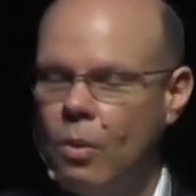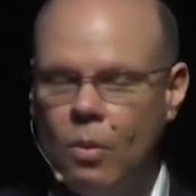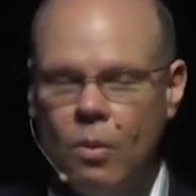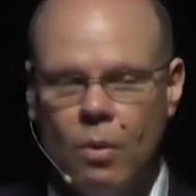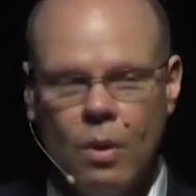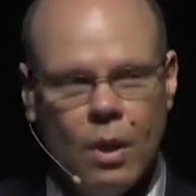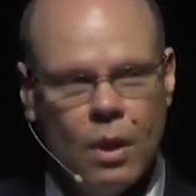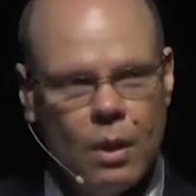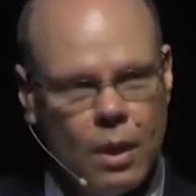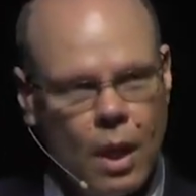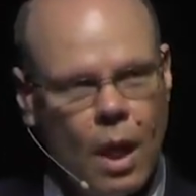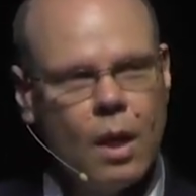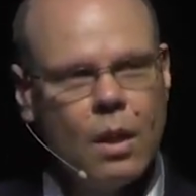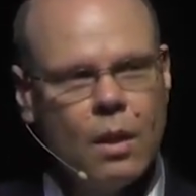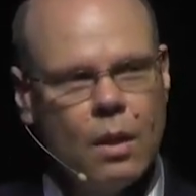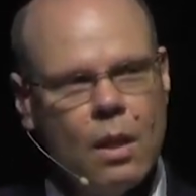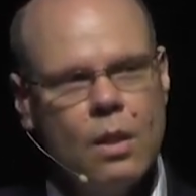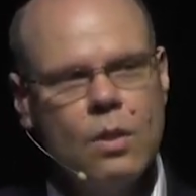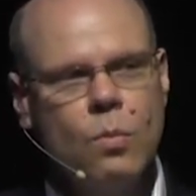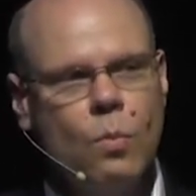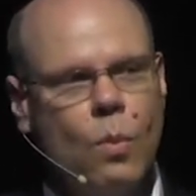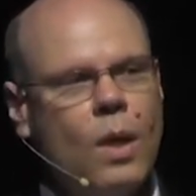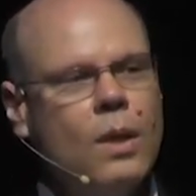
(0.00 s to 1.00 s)
And so
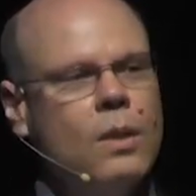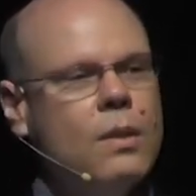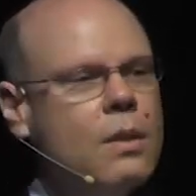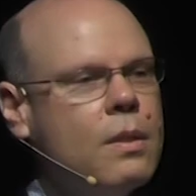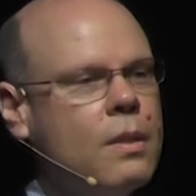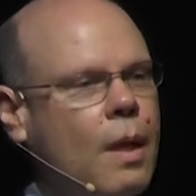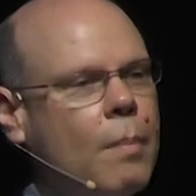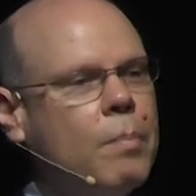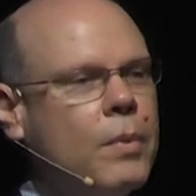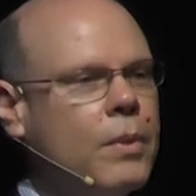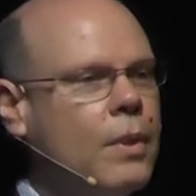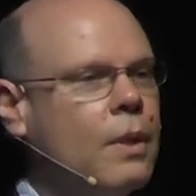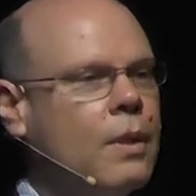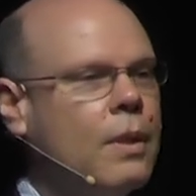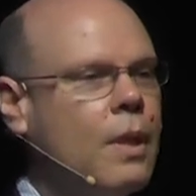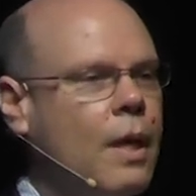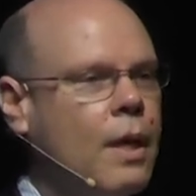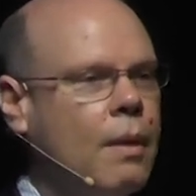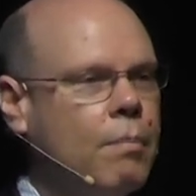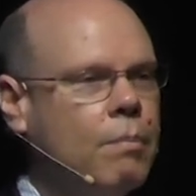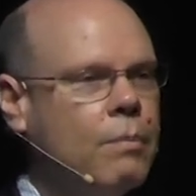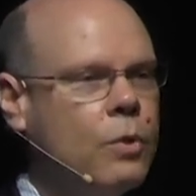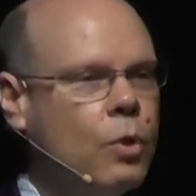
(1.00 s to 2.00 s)
take this one
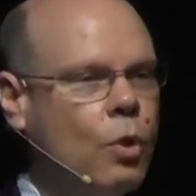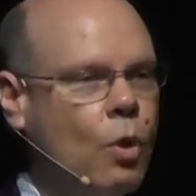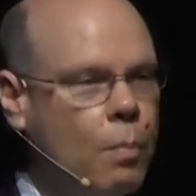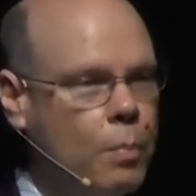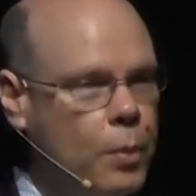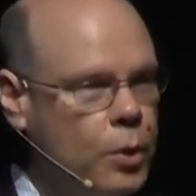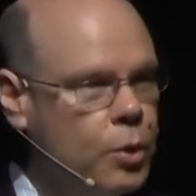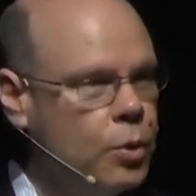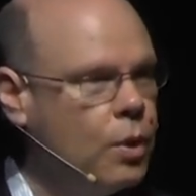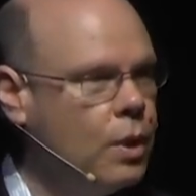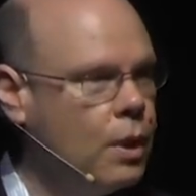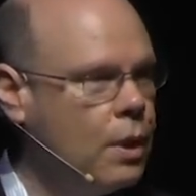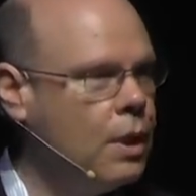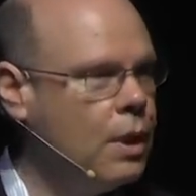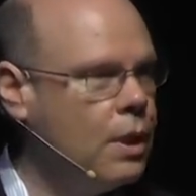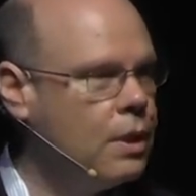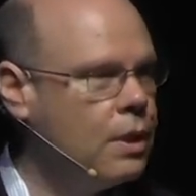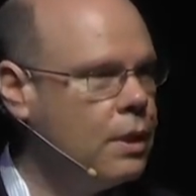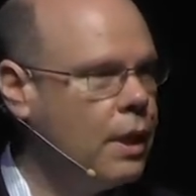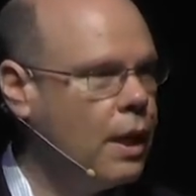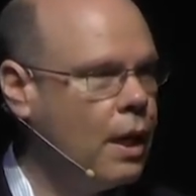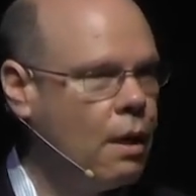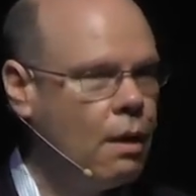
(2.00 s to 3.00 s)
step at a time. The
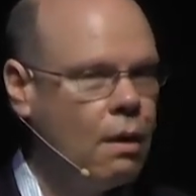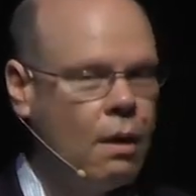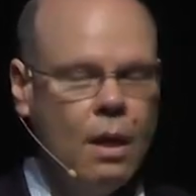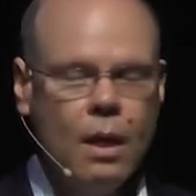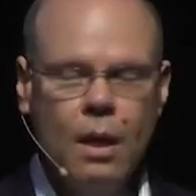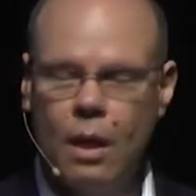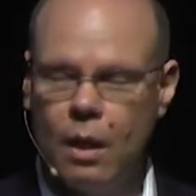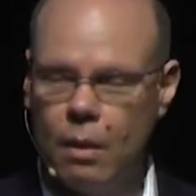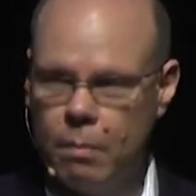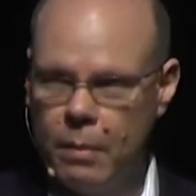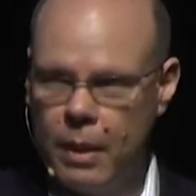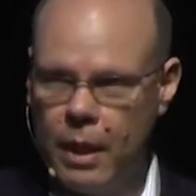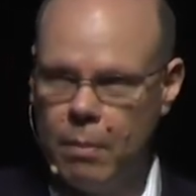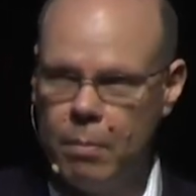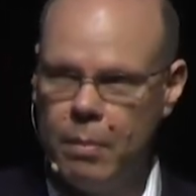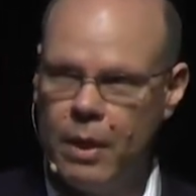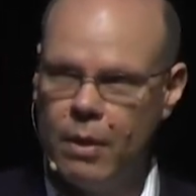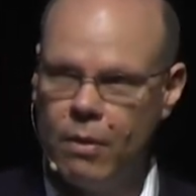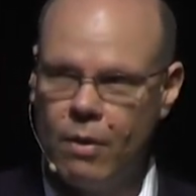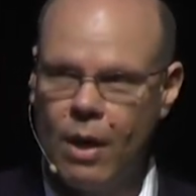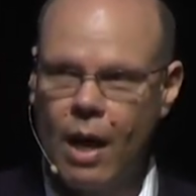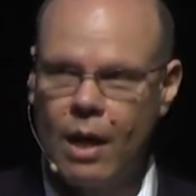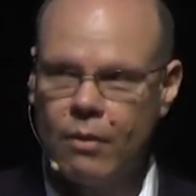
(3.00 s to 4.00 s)
opportunity is there.
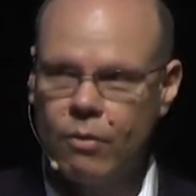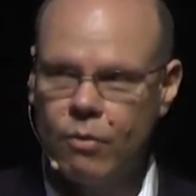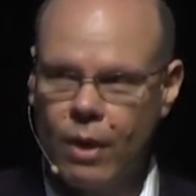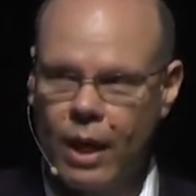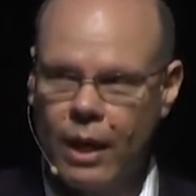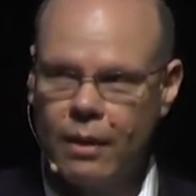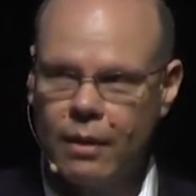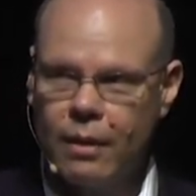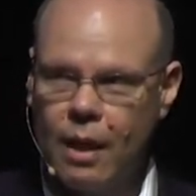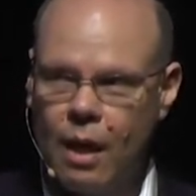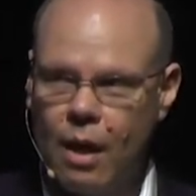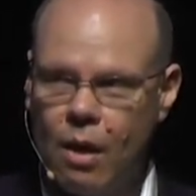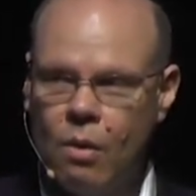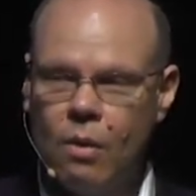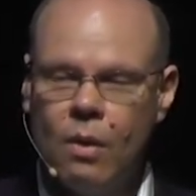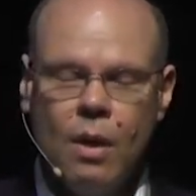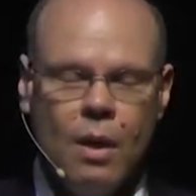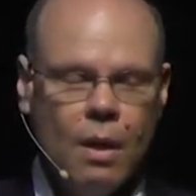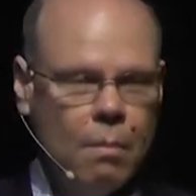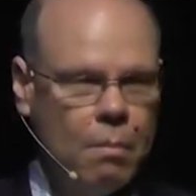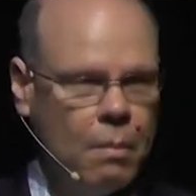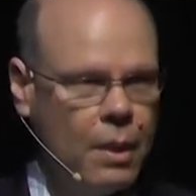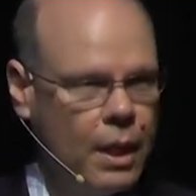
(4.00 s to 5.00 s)
It may be not
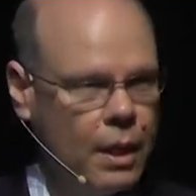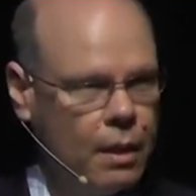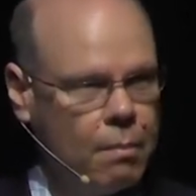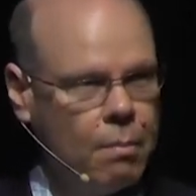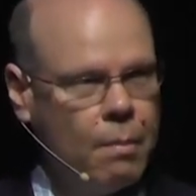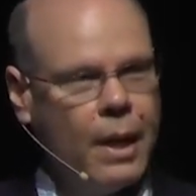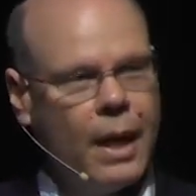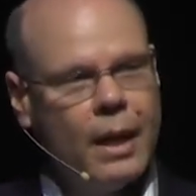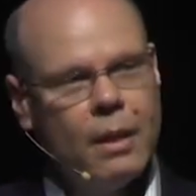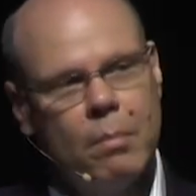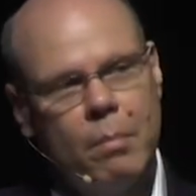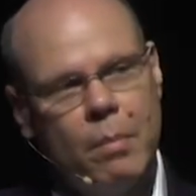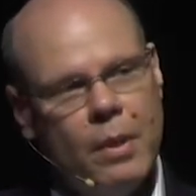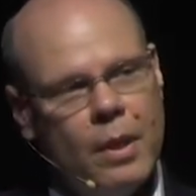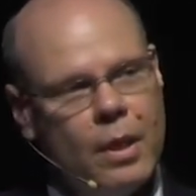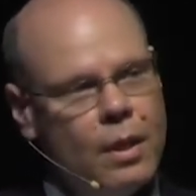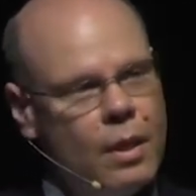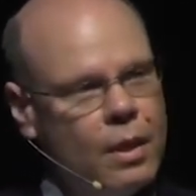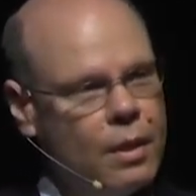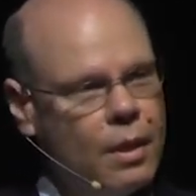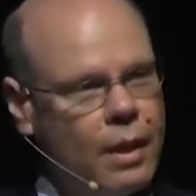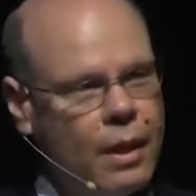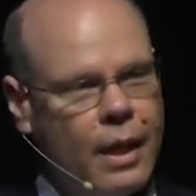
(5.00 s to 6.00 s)
right now, but it
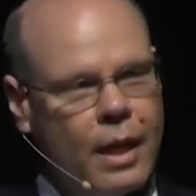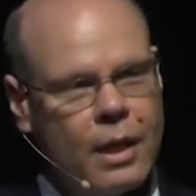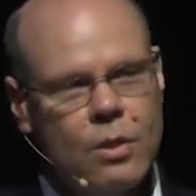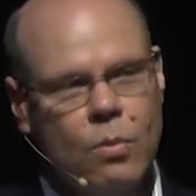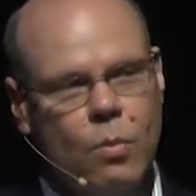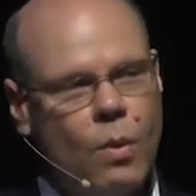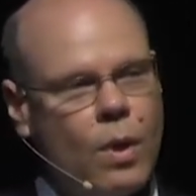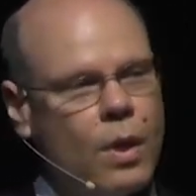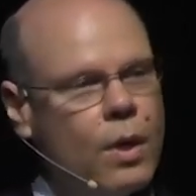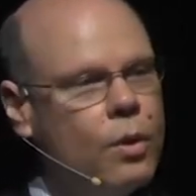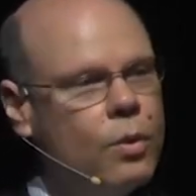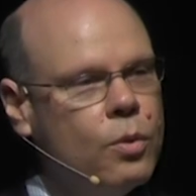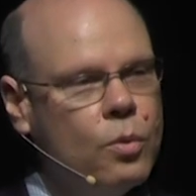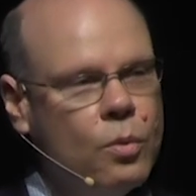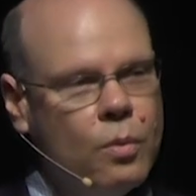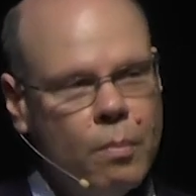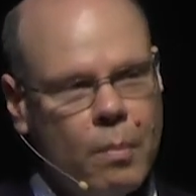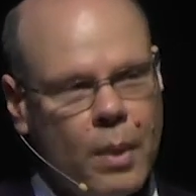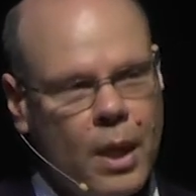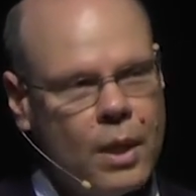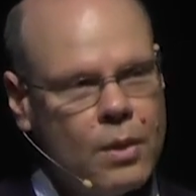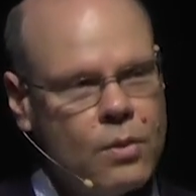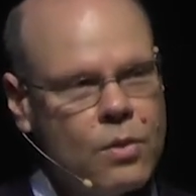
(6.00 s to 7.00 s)
might be in the next
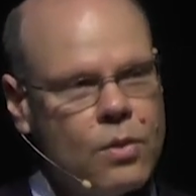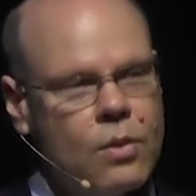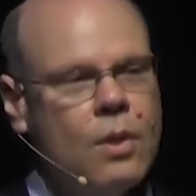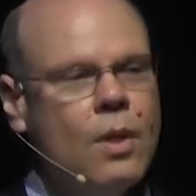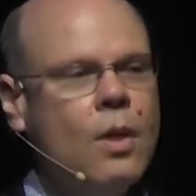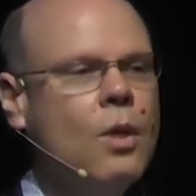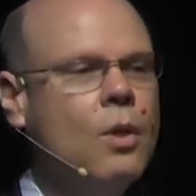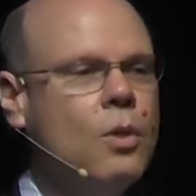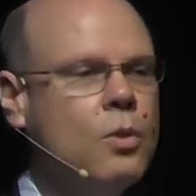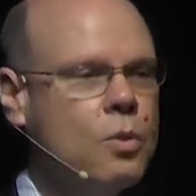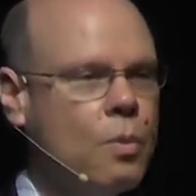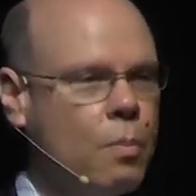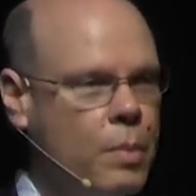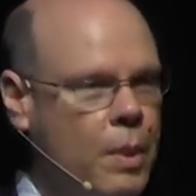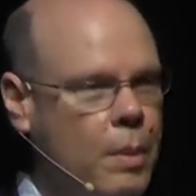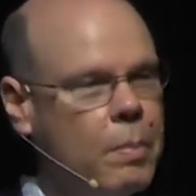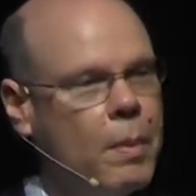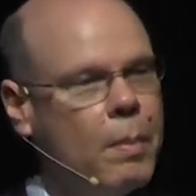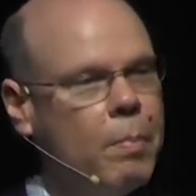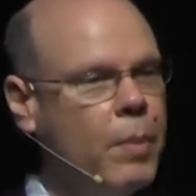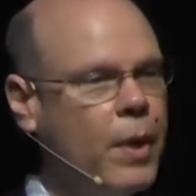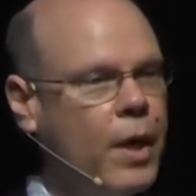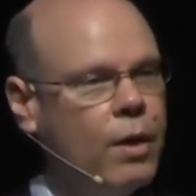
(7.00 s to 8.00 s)
one or two months.
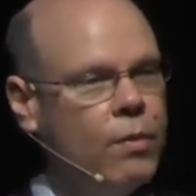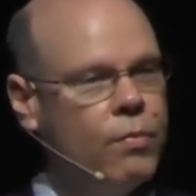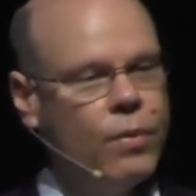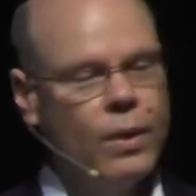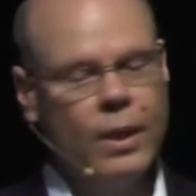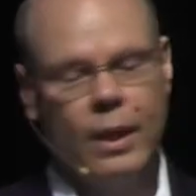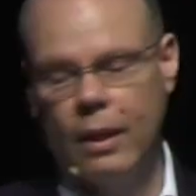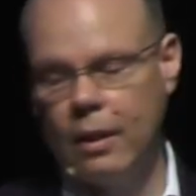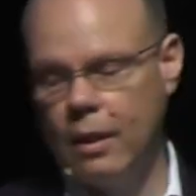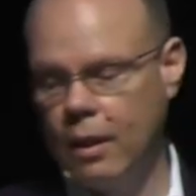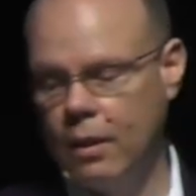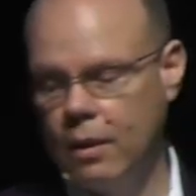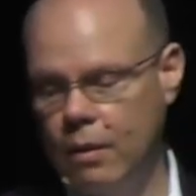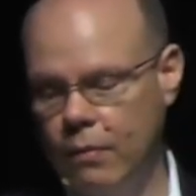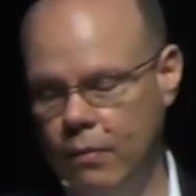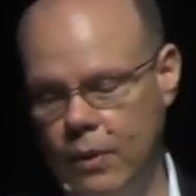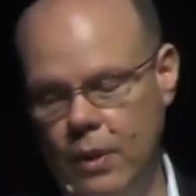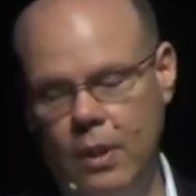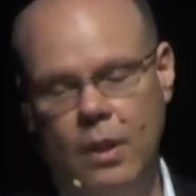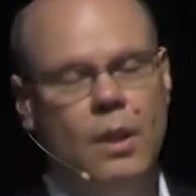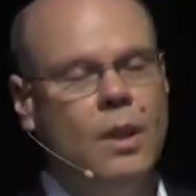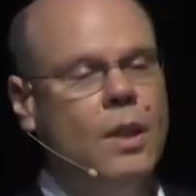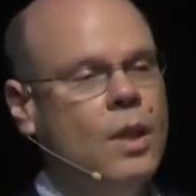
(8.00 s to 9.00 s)
So be prepared for
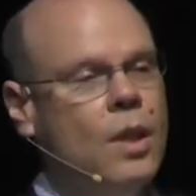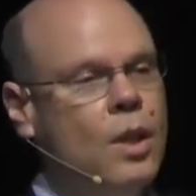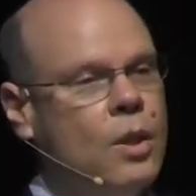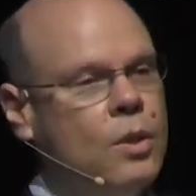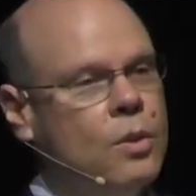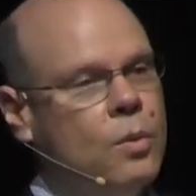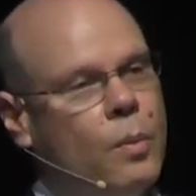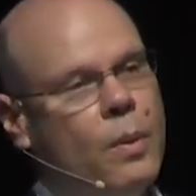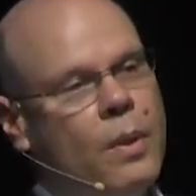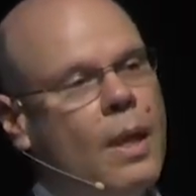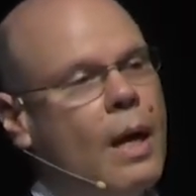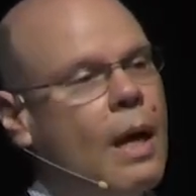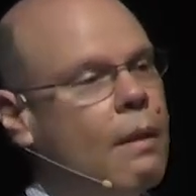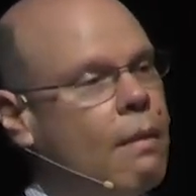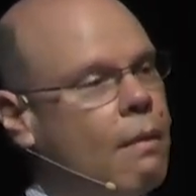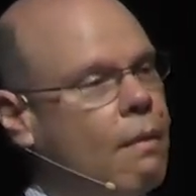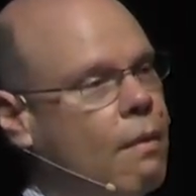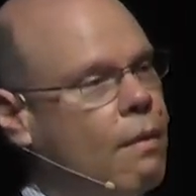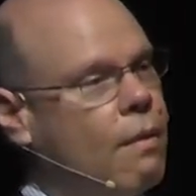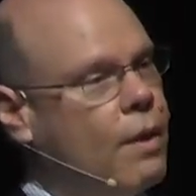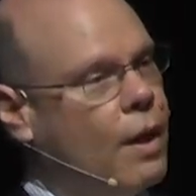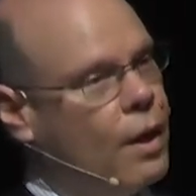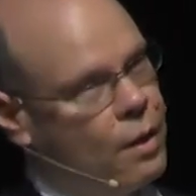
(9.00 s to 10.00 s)
that activity.
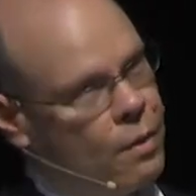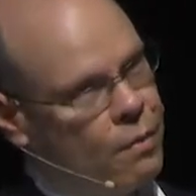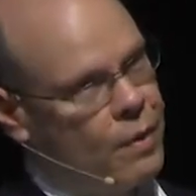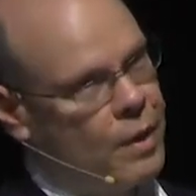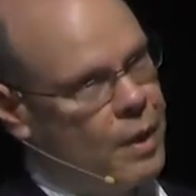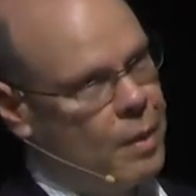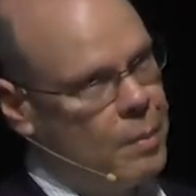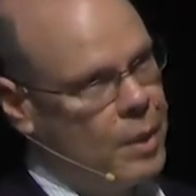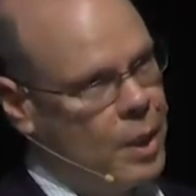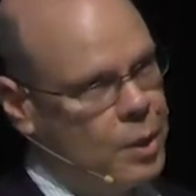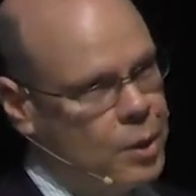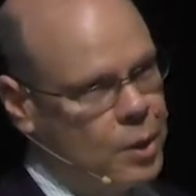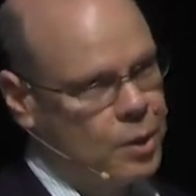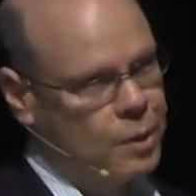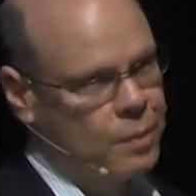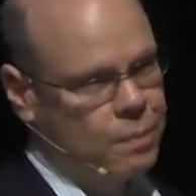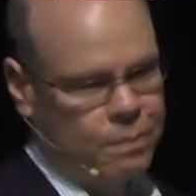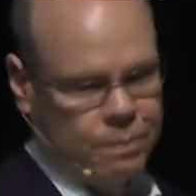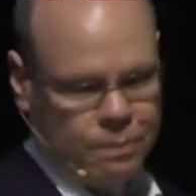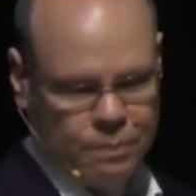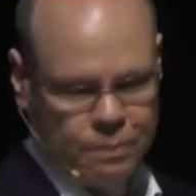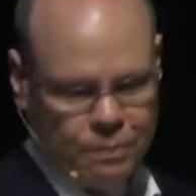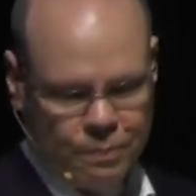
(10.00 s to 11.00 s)
So, with that, thank you very
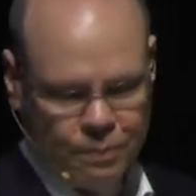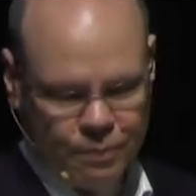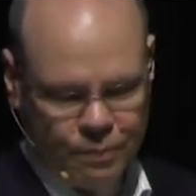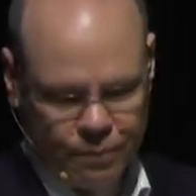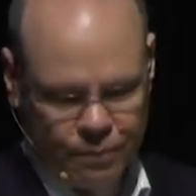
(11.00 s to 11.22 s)
much.